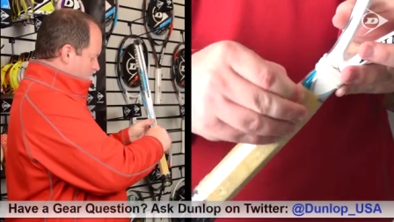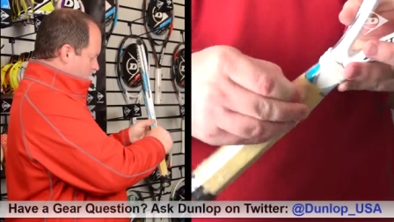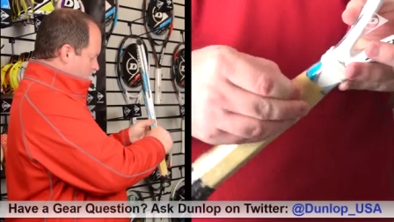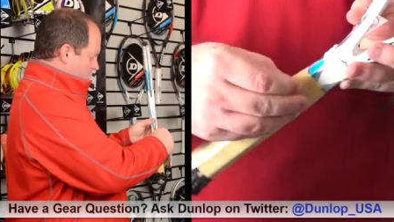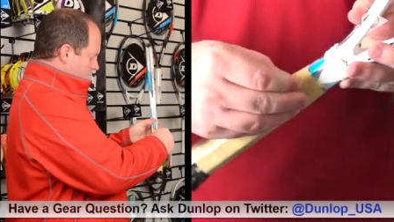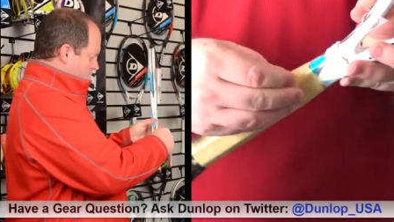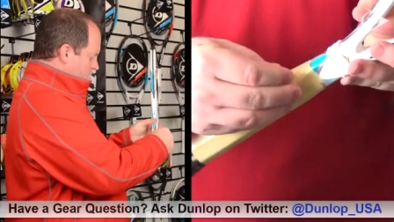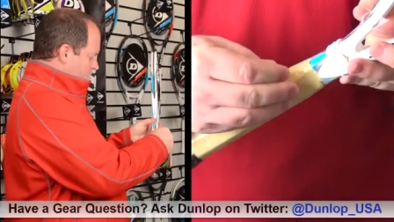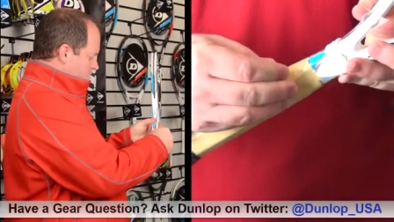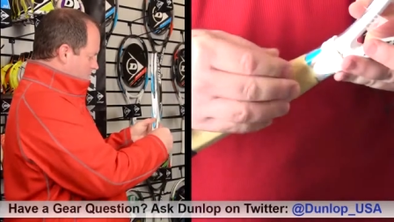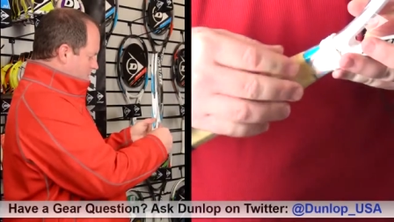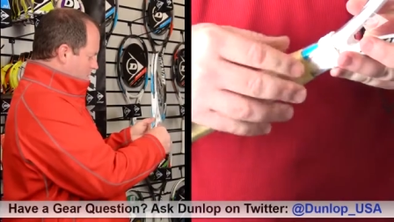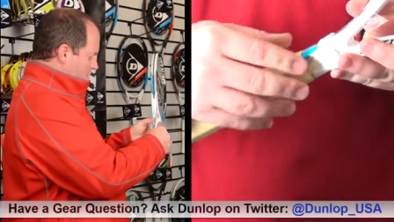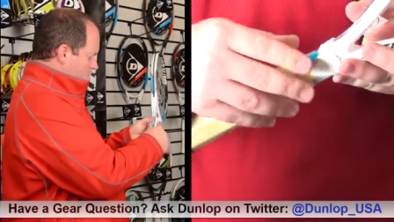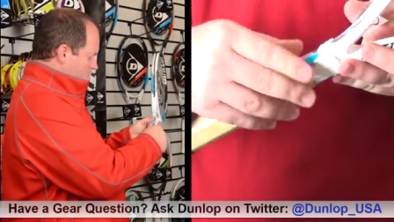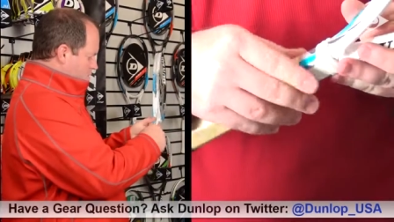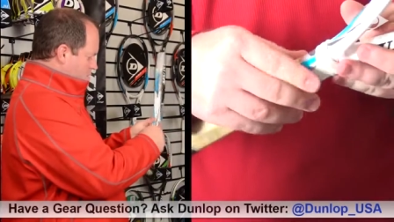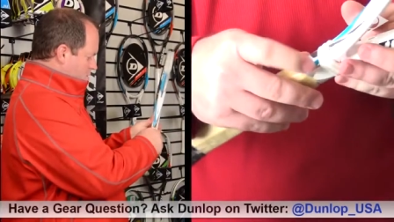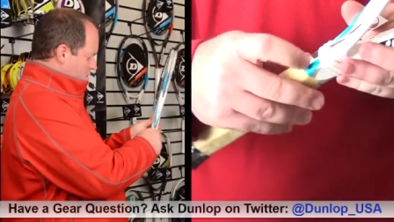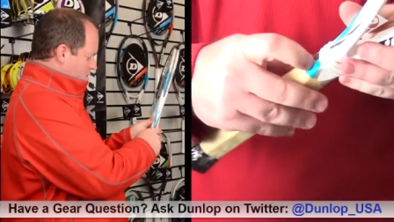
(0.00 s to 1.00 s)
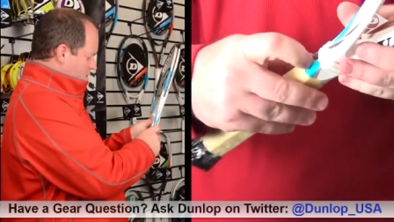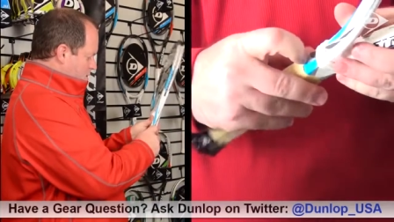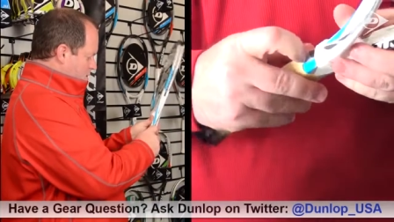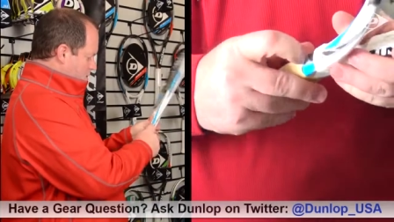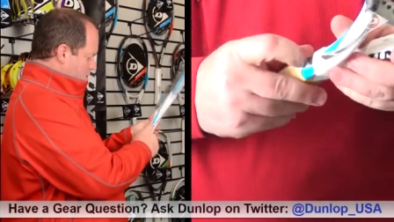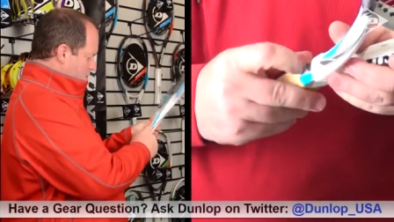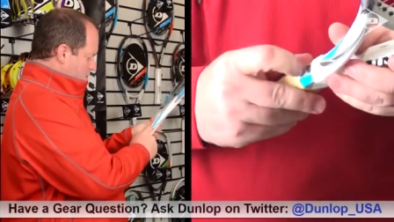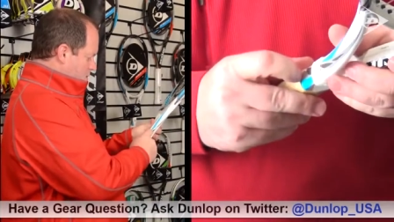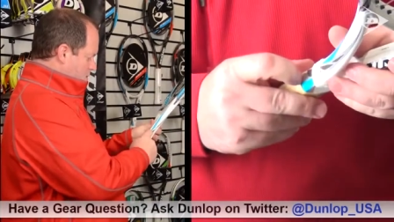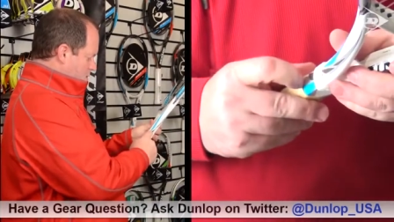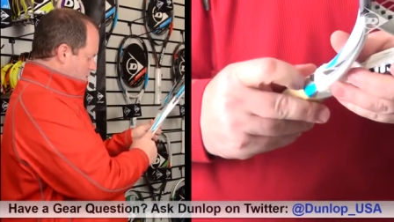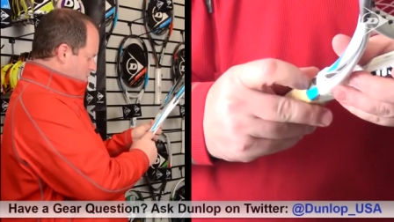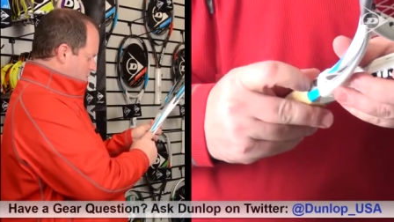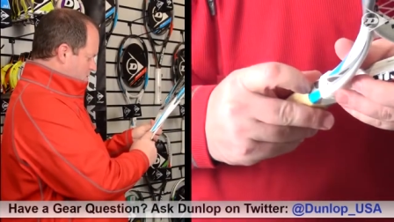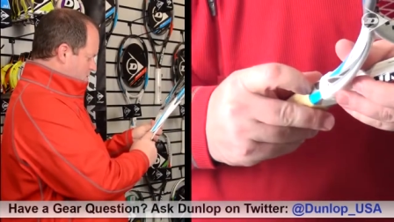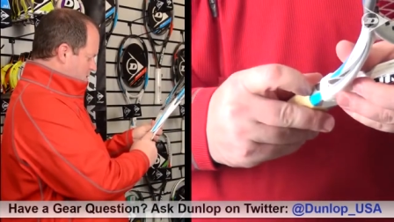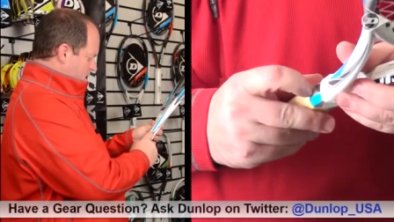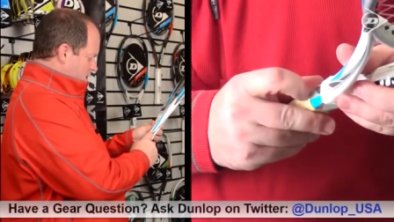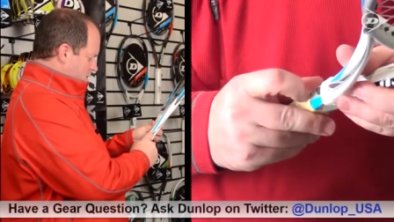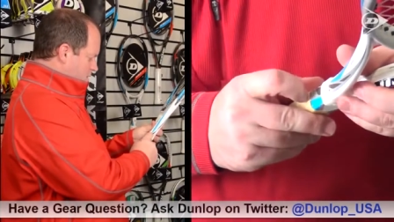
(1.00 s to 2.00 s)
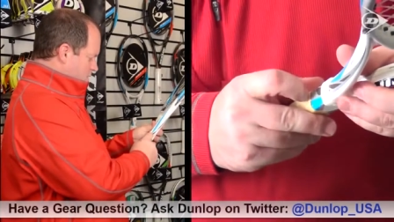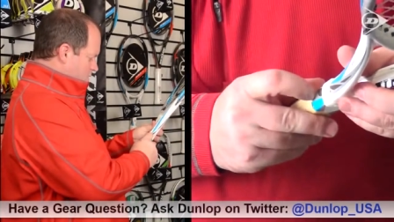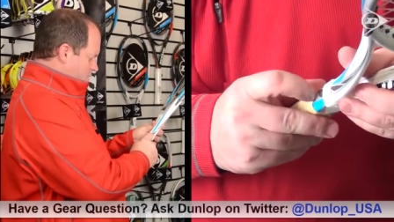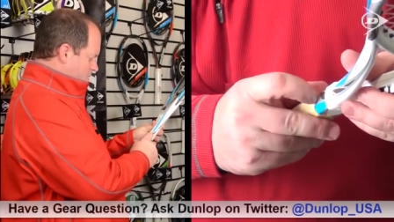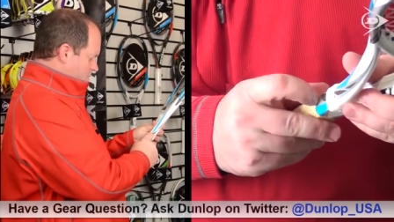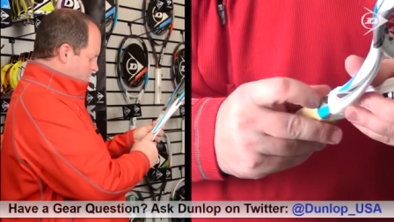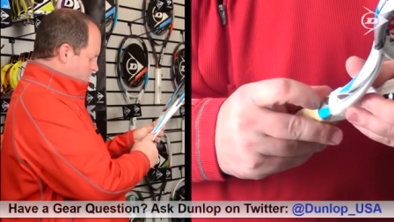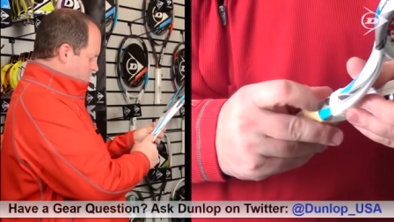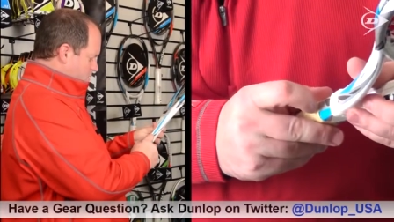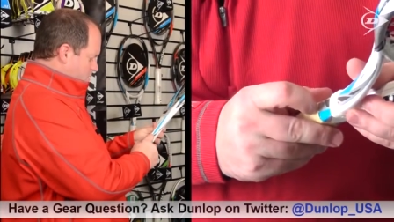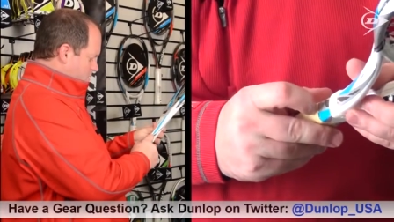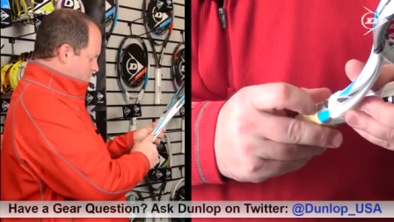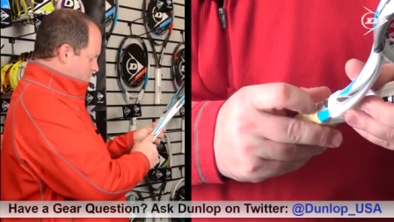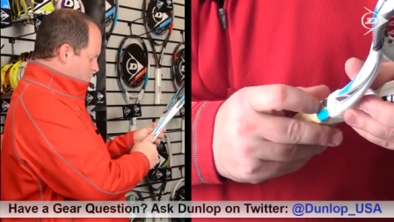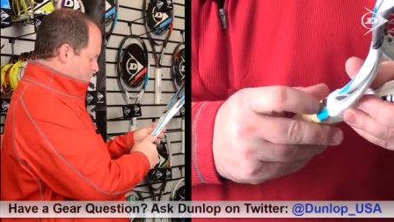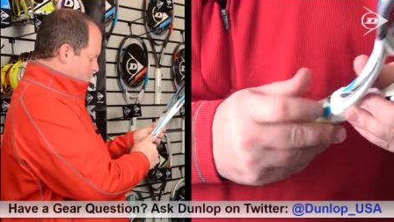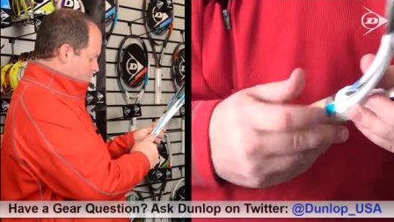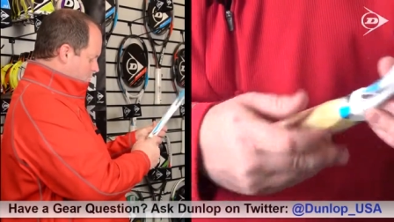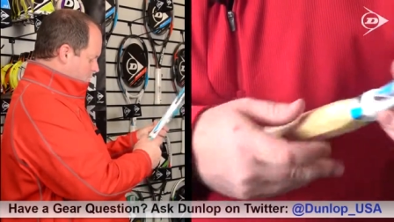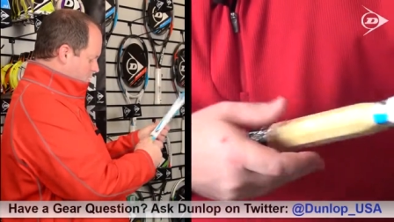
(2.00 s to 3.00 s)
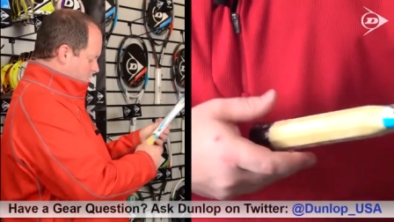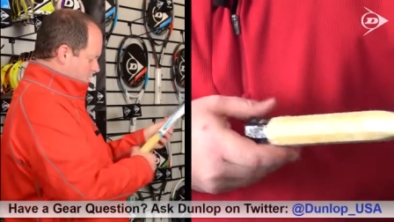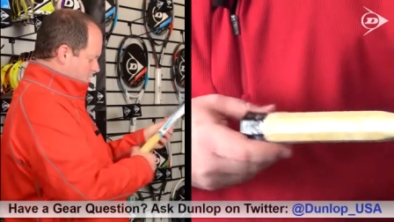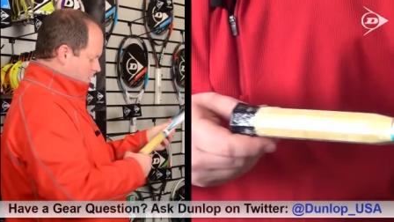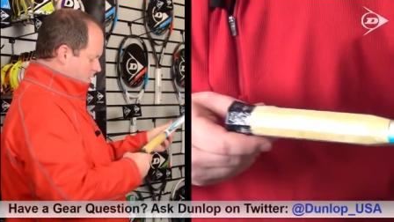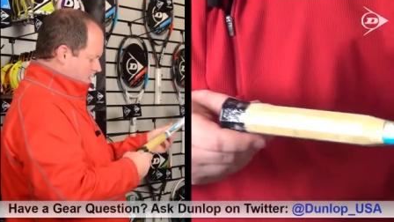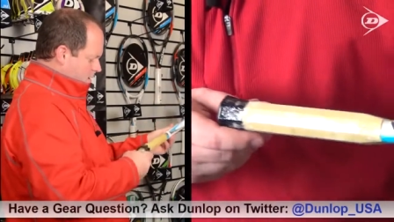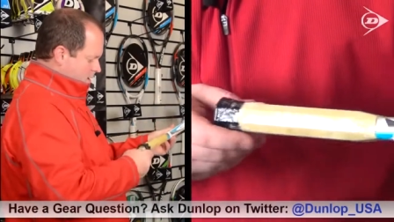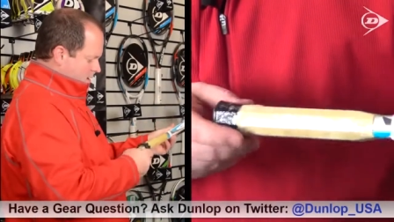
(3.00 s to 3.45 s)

just to make sure your second grip that you're going to put on